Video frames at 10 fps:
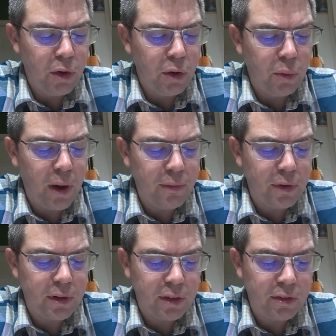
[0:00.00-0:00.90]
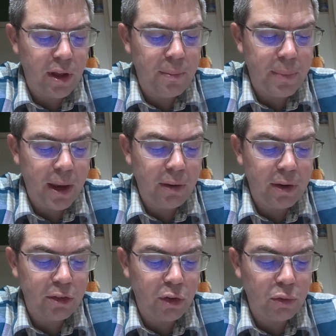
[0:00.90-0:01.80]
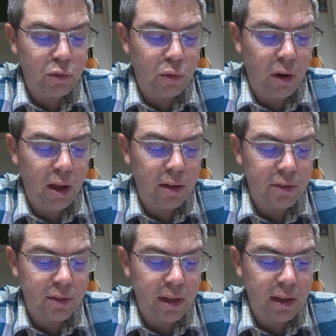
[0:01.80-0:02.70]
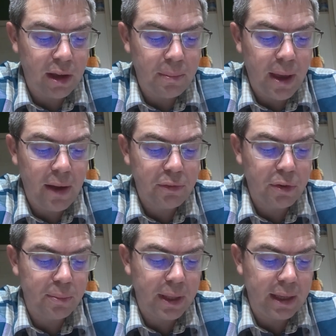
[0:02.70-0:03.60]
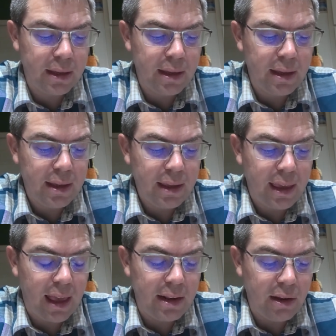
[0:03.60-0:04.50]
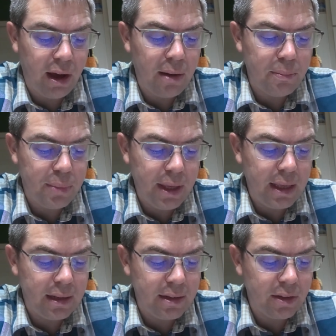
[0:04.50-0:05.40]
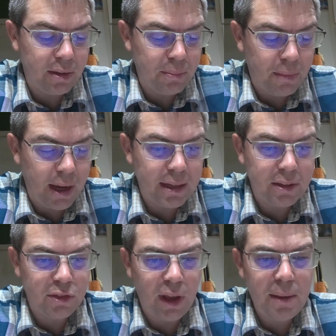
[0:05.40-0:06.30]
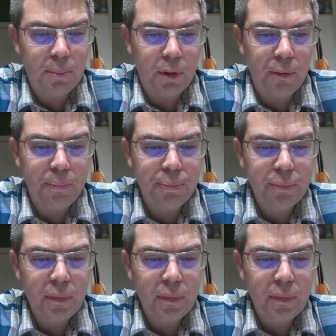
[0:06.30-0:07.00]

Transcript: Whoever does not bear his own cross and come after me cannot be my disciple.'"